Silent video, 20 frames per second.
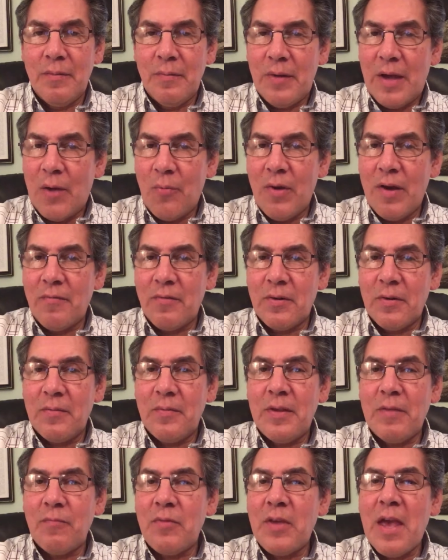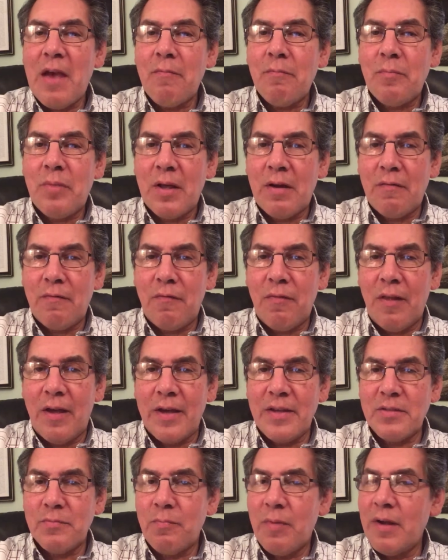However, if you have
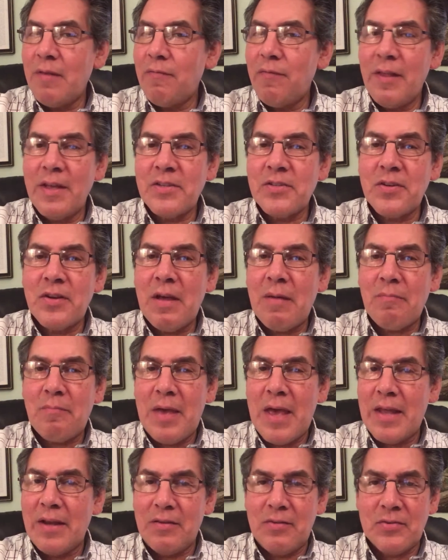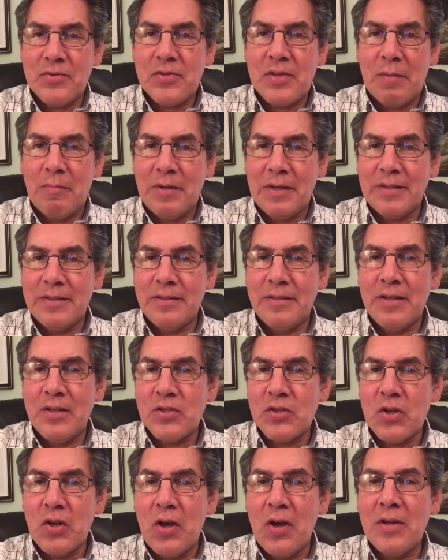butterflies are not bad in your stomach
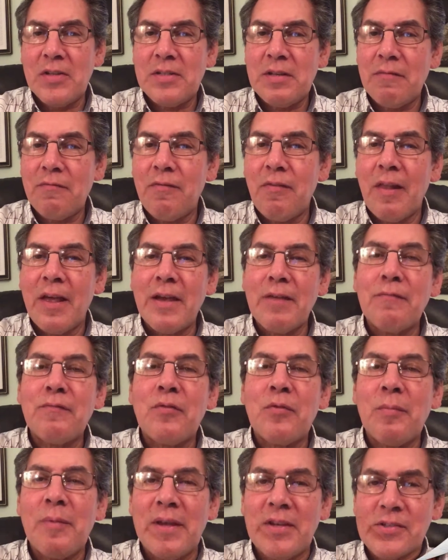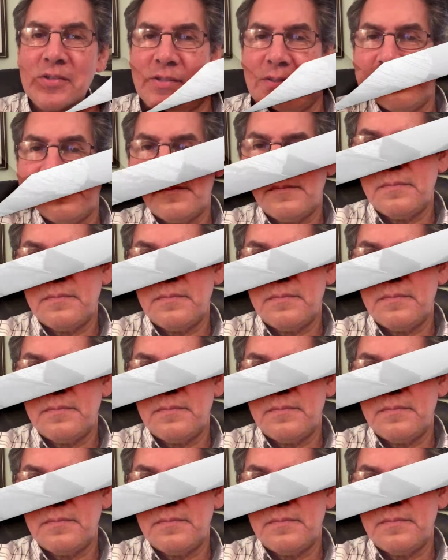as long as they fly in formation.